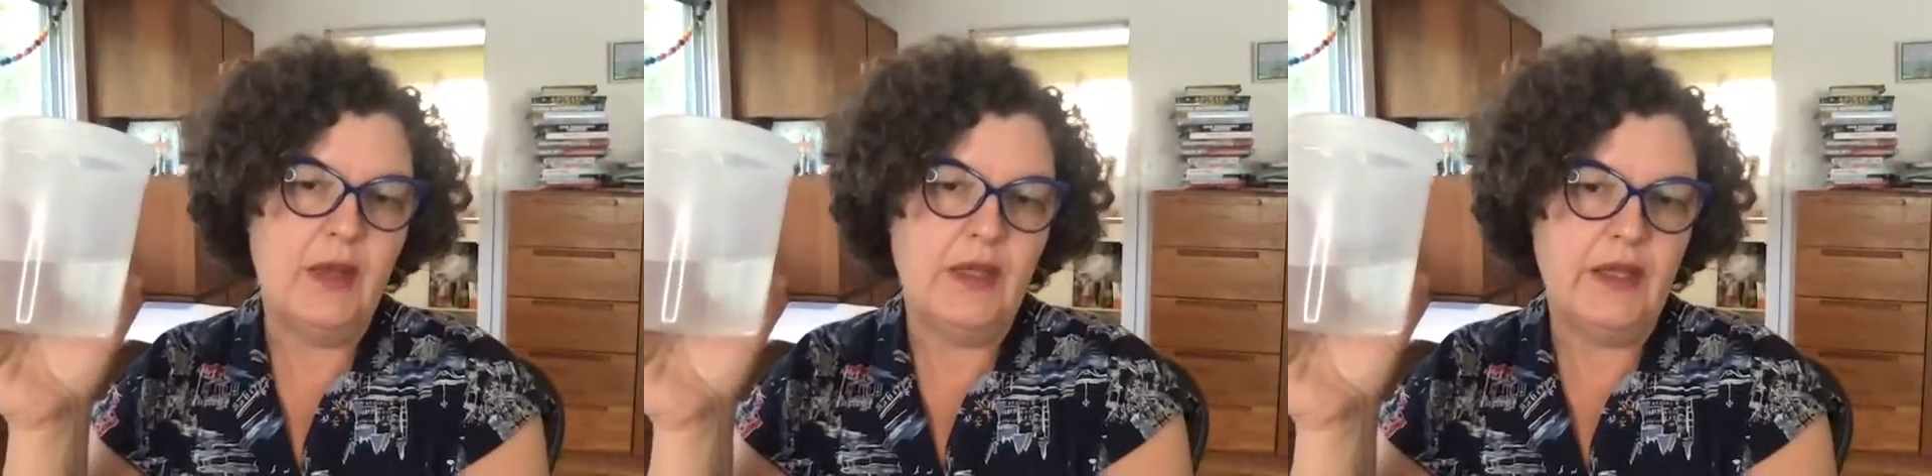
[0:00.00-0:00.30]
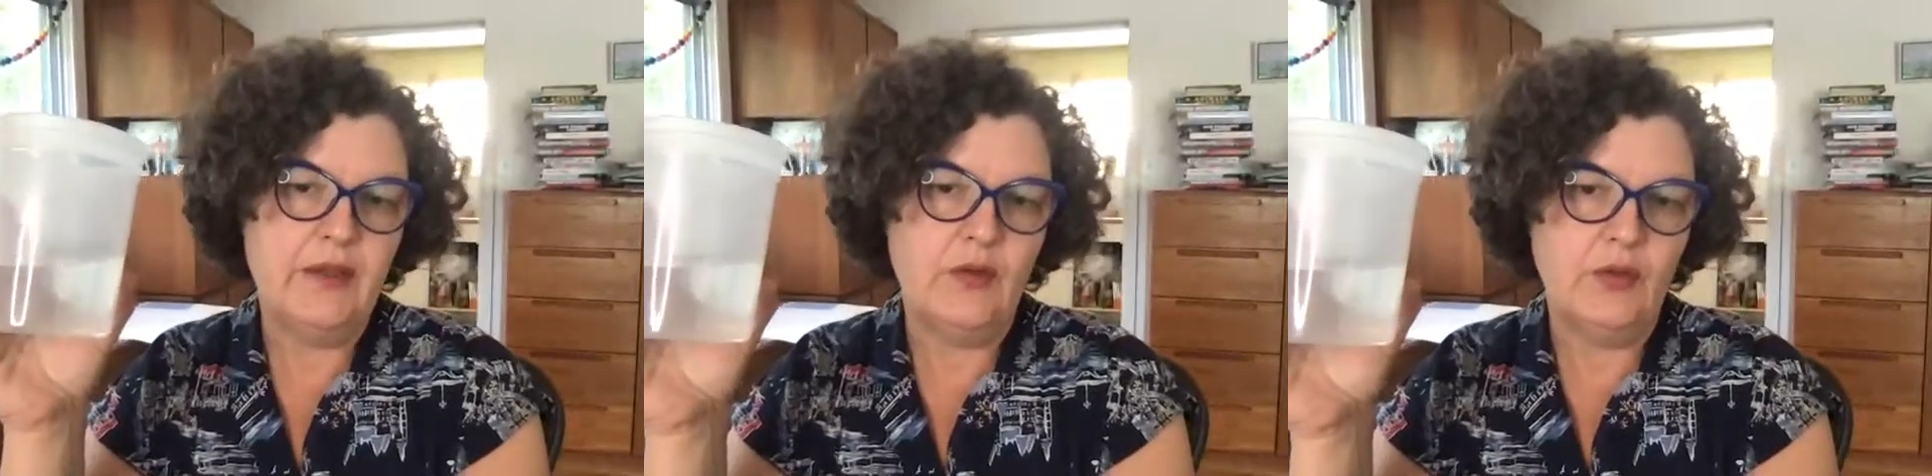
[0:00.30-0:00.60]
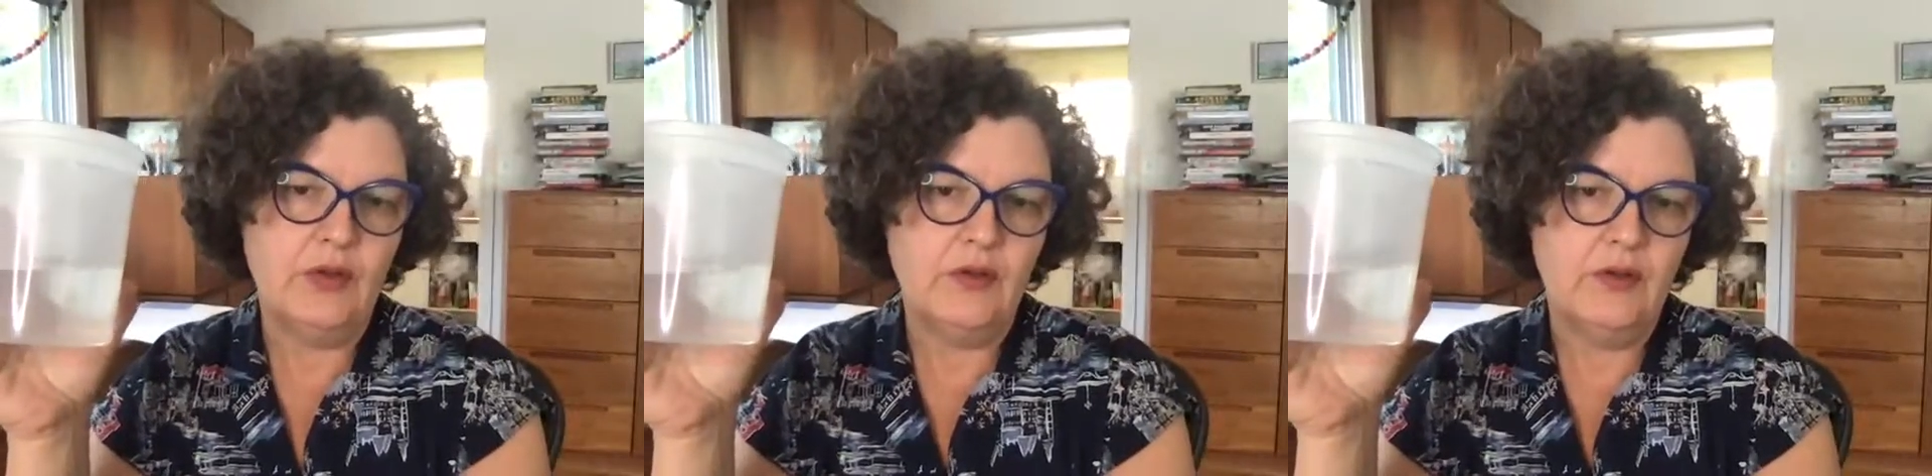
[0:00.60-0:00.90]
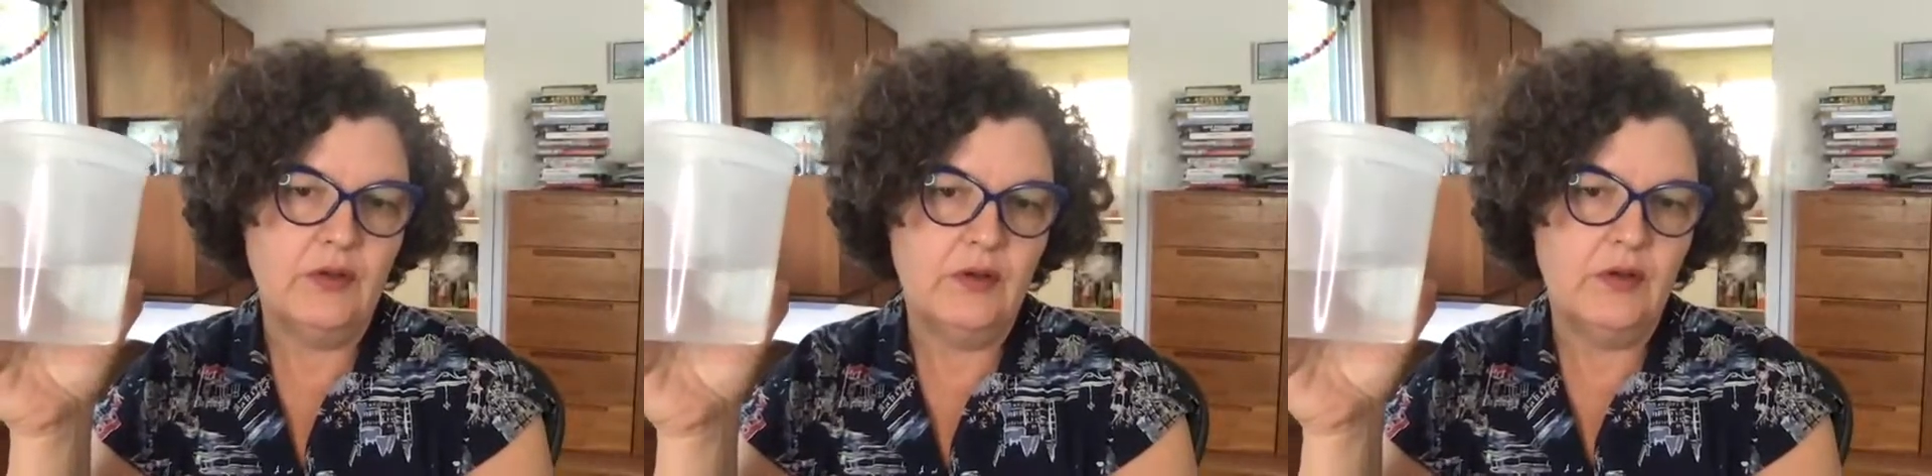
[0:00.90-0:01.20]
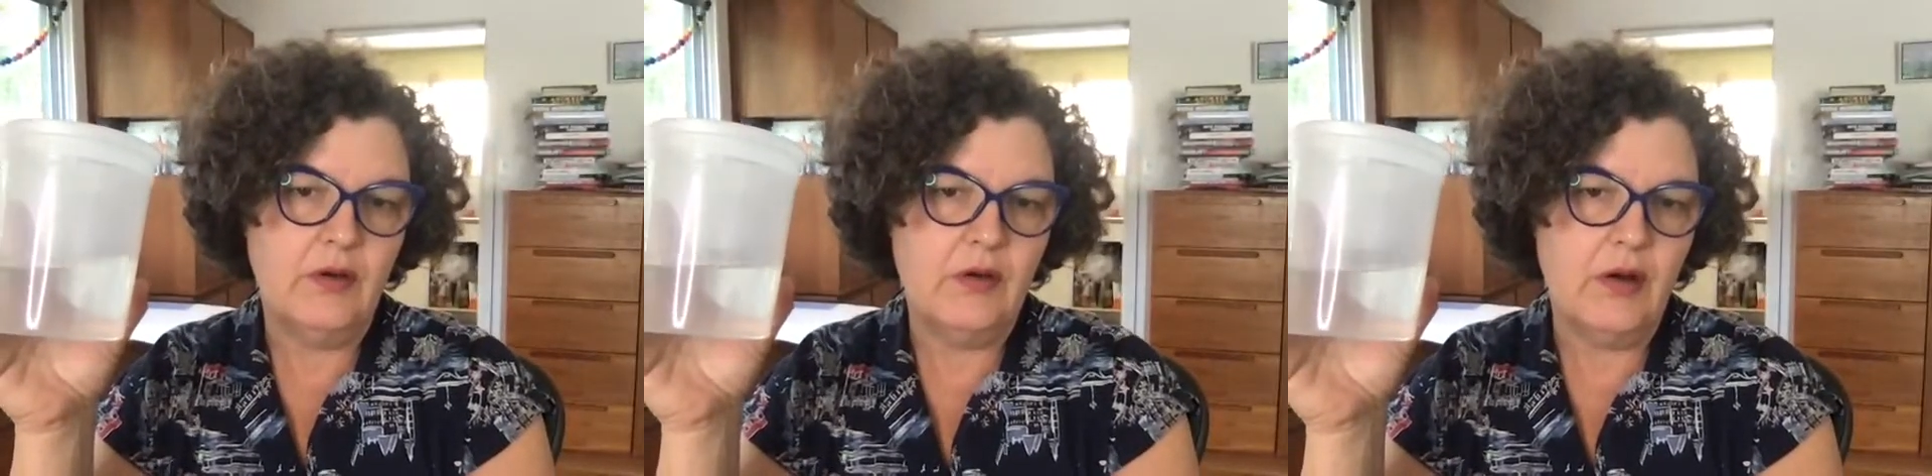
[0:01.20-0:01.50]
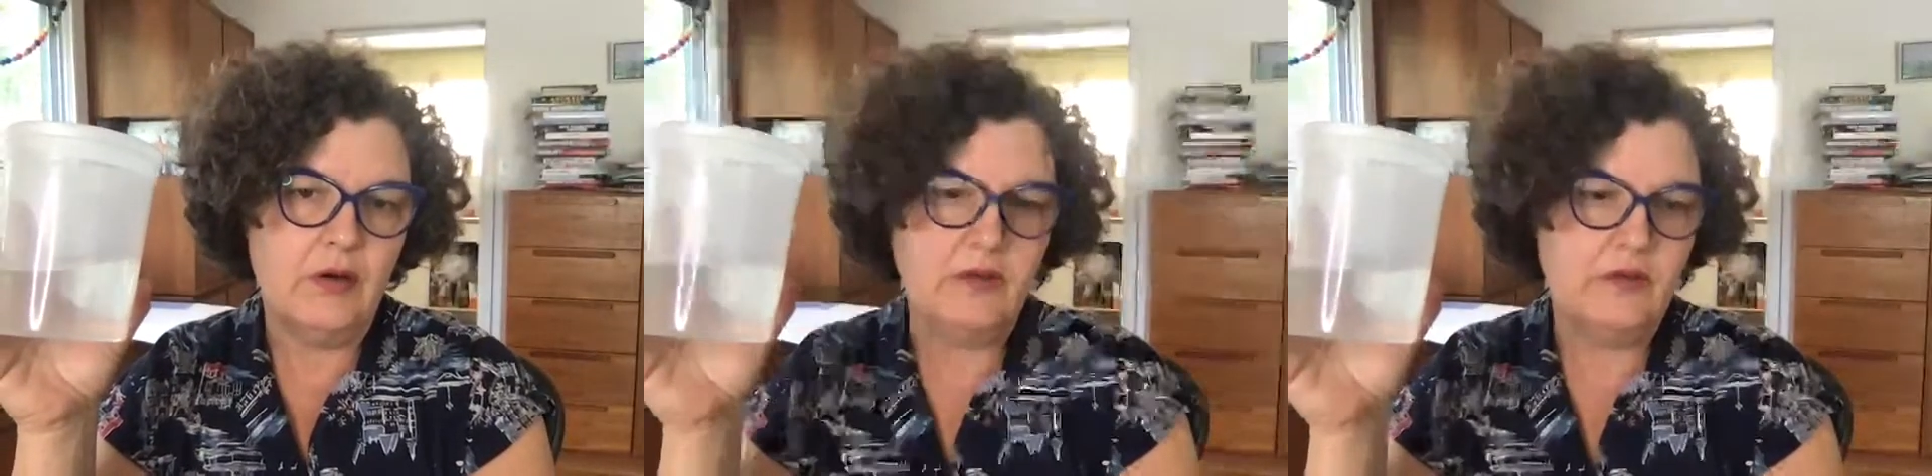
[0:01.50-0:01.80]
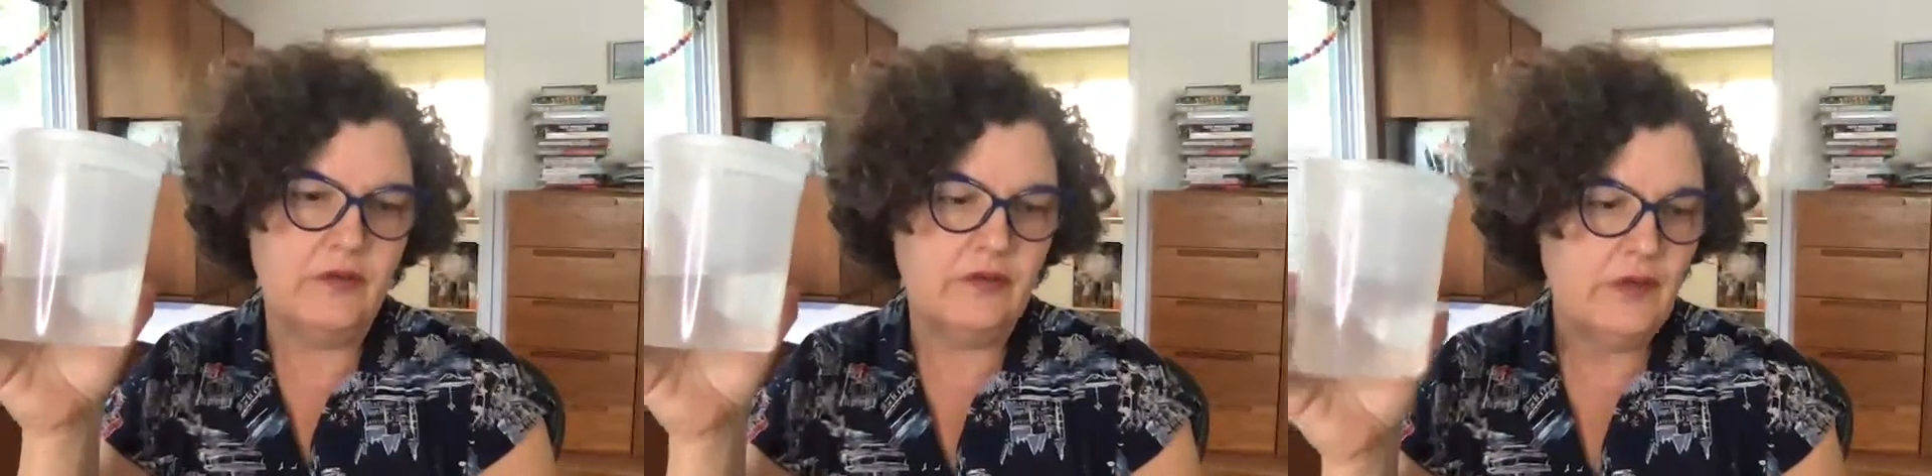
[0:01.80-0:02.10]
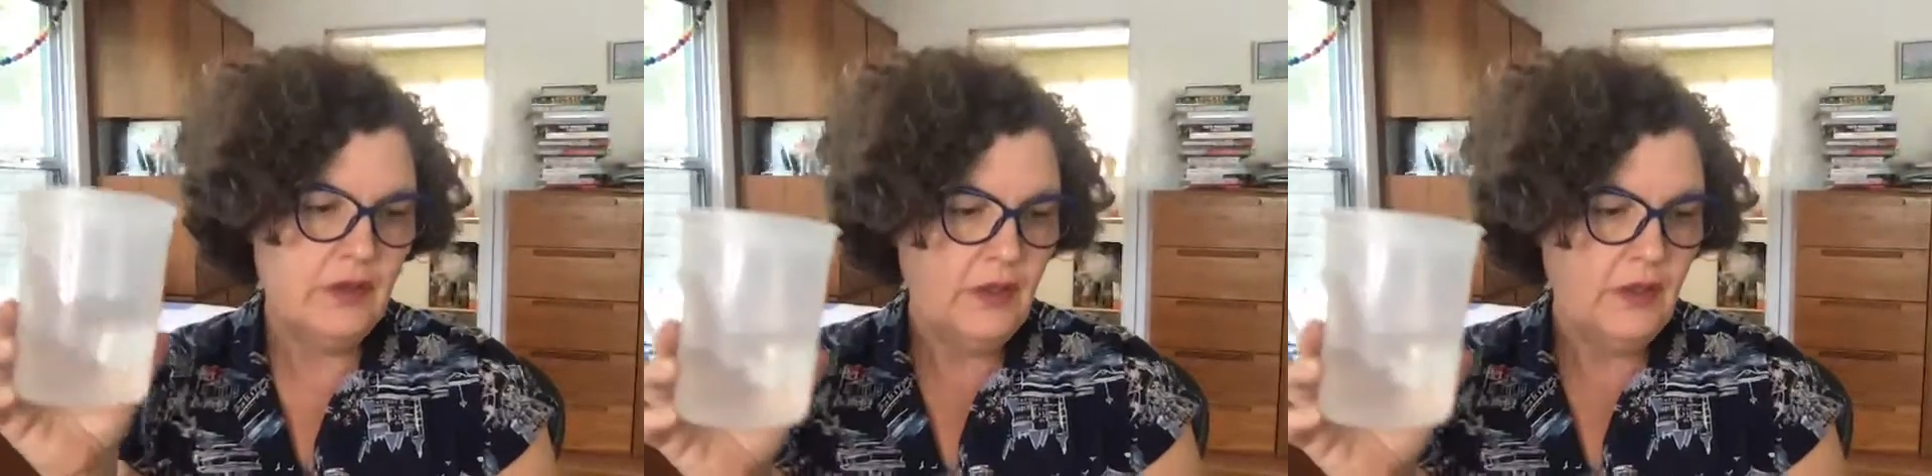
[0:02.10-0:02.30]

I like yogurt cartons.